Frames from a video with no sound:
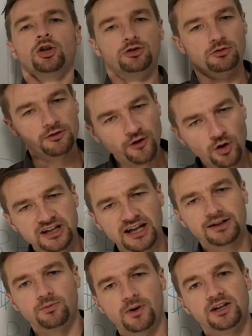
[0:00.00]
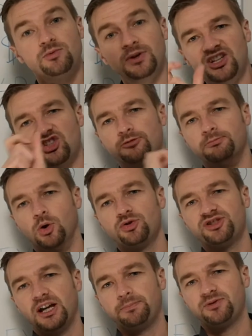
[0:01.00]
To avoid that, right, we need small
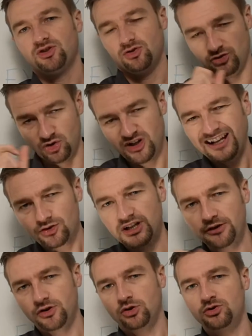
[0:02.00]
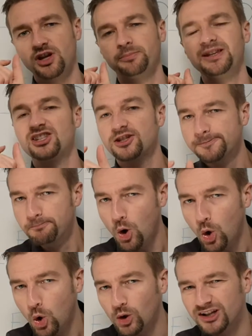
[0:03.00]
steps. To get ourselves to do something
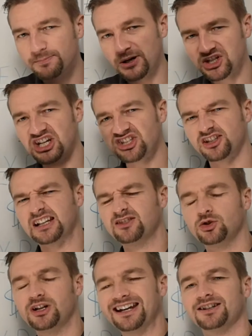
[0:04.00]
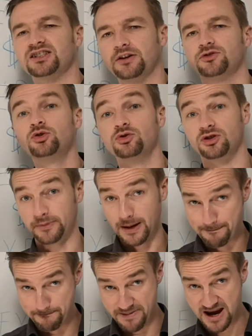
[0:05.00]
small is much easier than to get ourselves to do
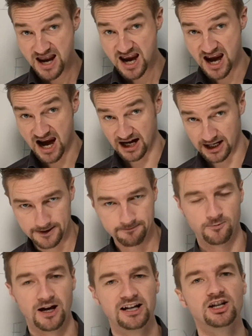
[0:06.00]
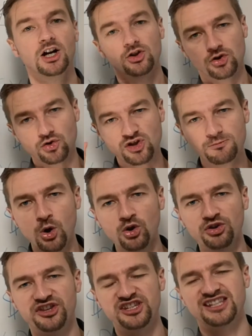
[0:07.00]
something big, right? So
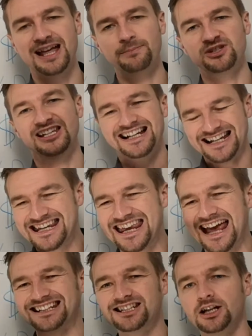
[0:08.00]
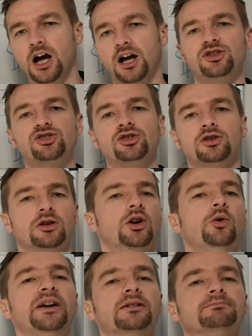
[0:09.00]
small steps get us
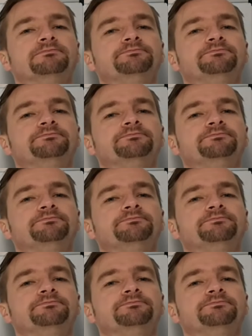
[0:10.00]
going.